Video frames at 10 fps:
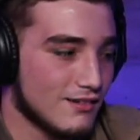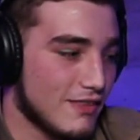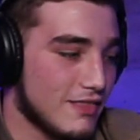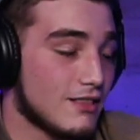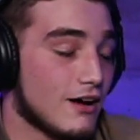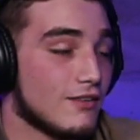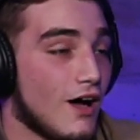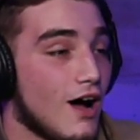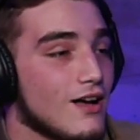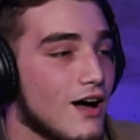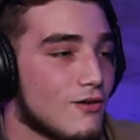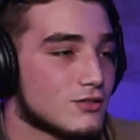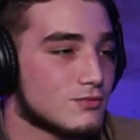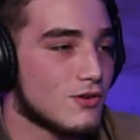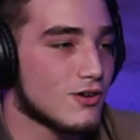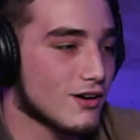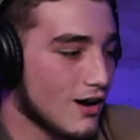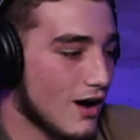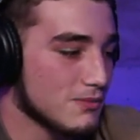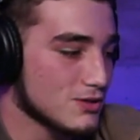uh, the knockout was more
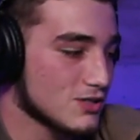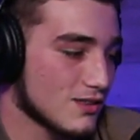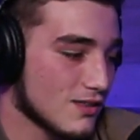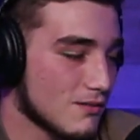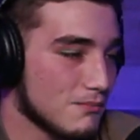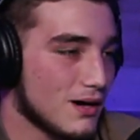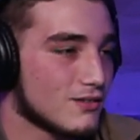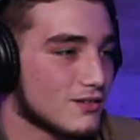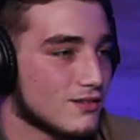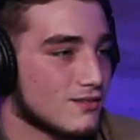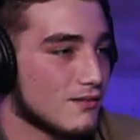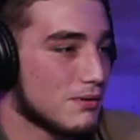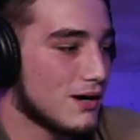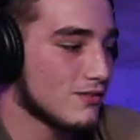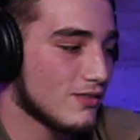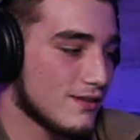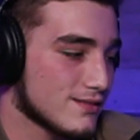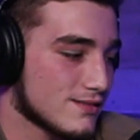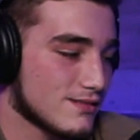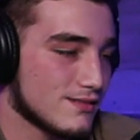accomplishing than the belt because the belt
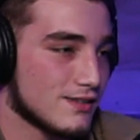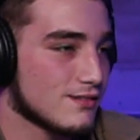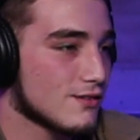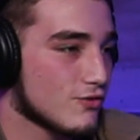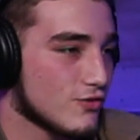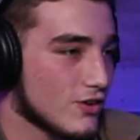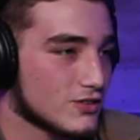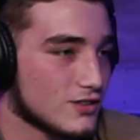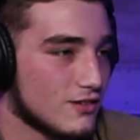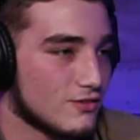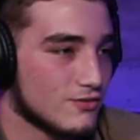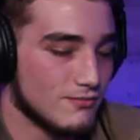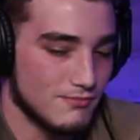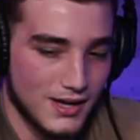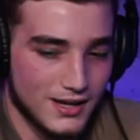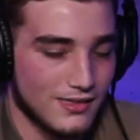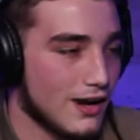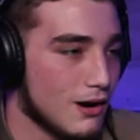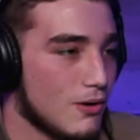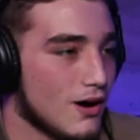this is this is the first of many
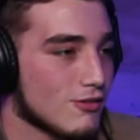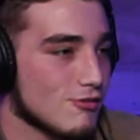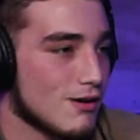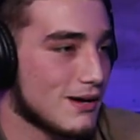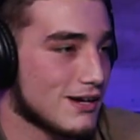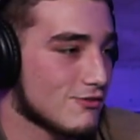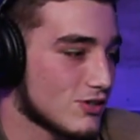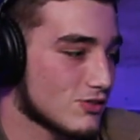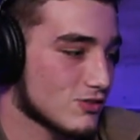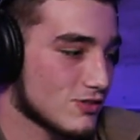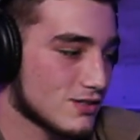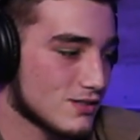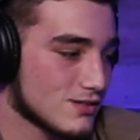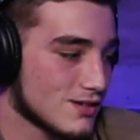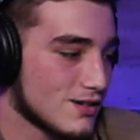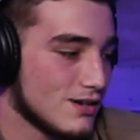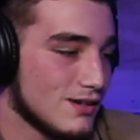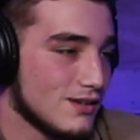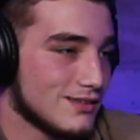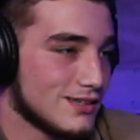that I want throughout my career. So this is
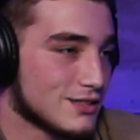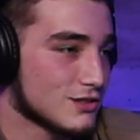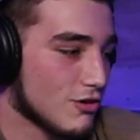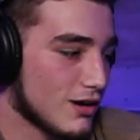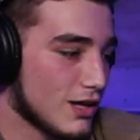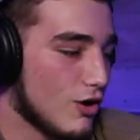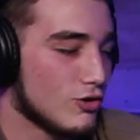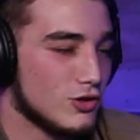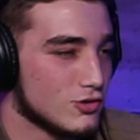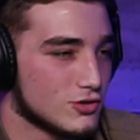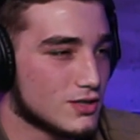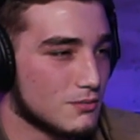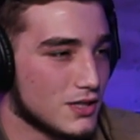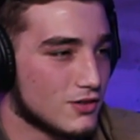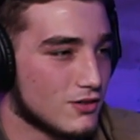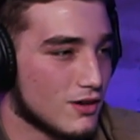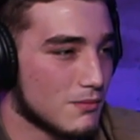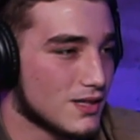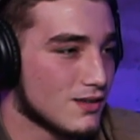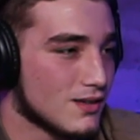this is already old news to me. You know what
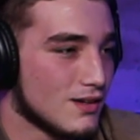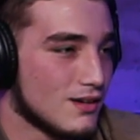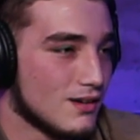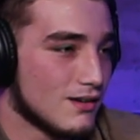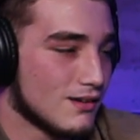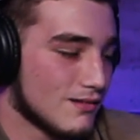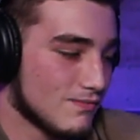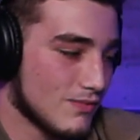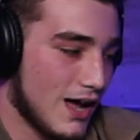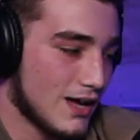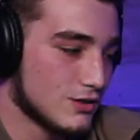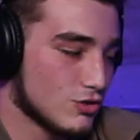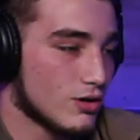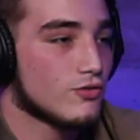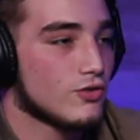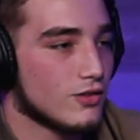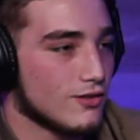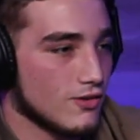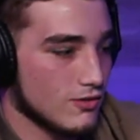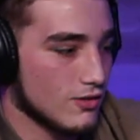I mean? Absolutely. I enjoyed it for
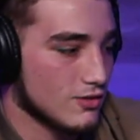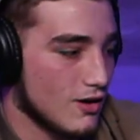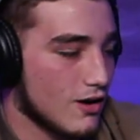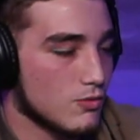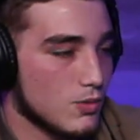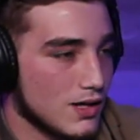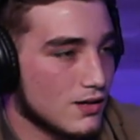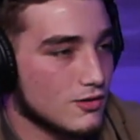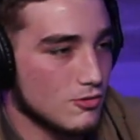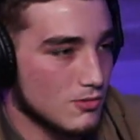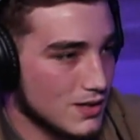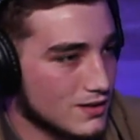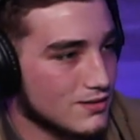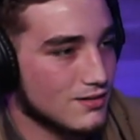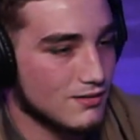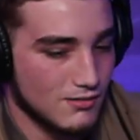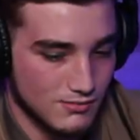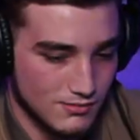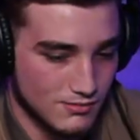the, the solid week, two weeks.